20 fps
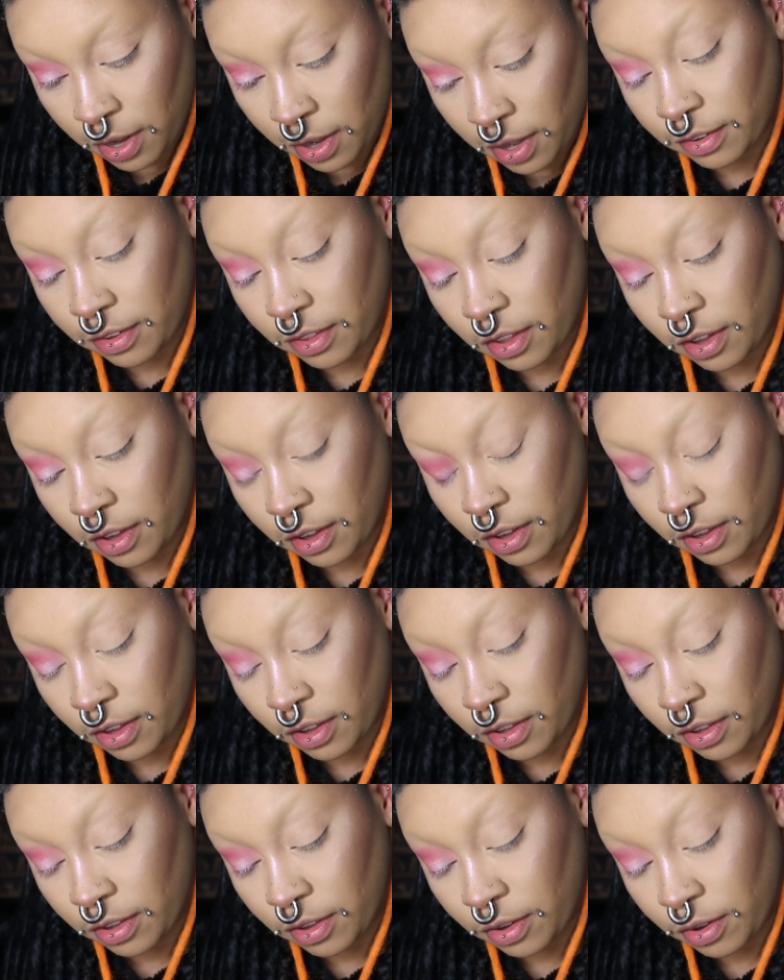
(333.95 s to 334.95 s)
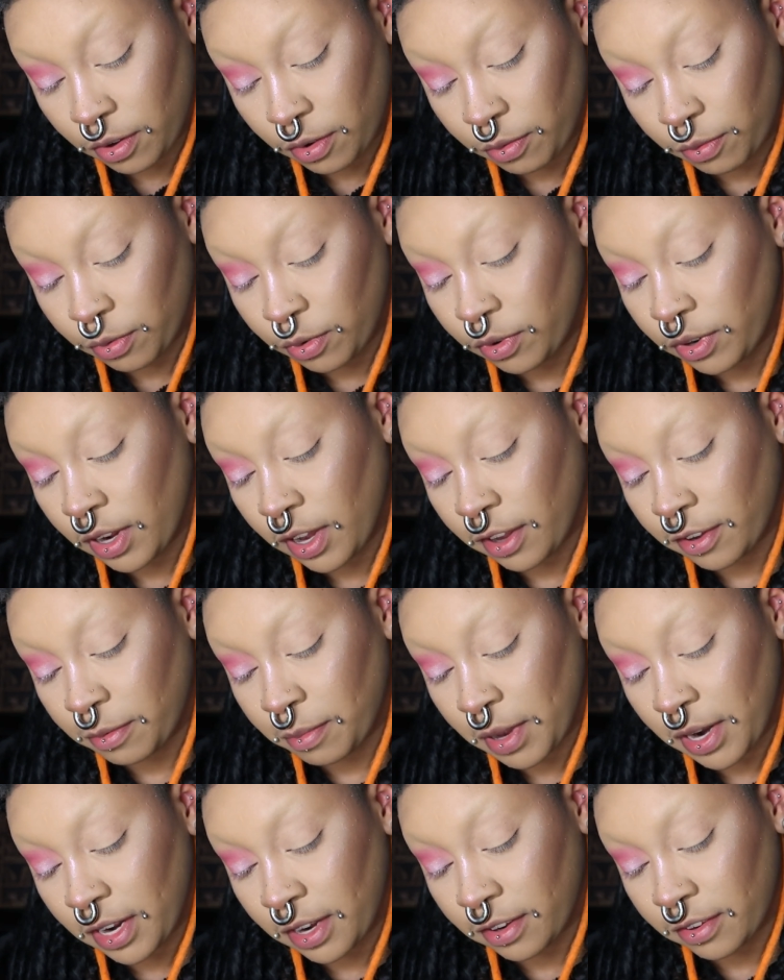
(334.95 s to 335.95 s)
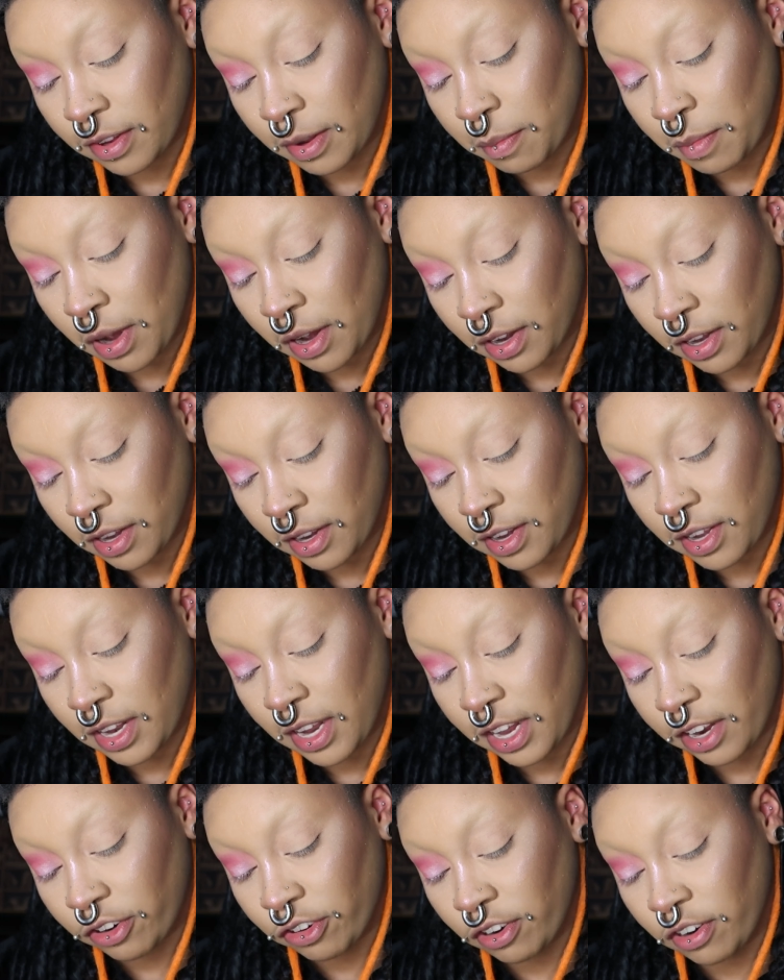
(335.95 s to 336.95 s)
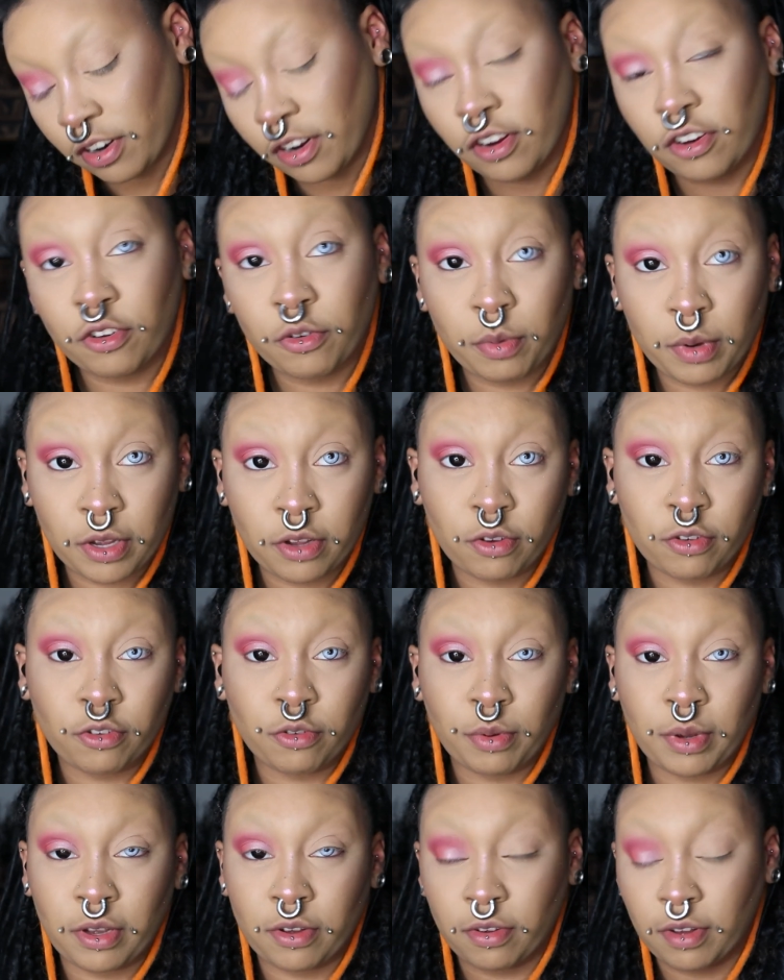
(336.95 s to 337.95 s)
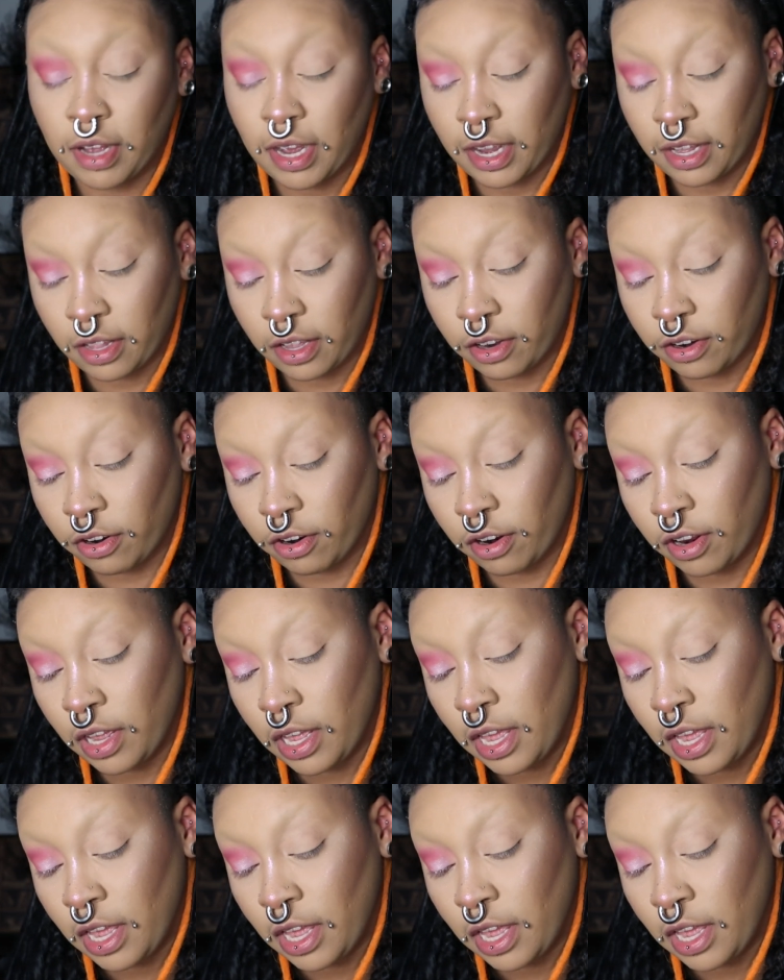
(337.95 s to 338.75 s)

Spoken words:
It's the Rude Cosmetics Manga Collection Twinkle Twinkle highlighter,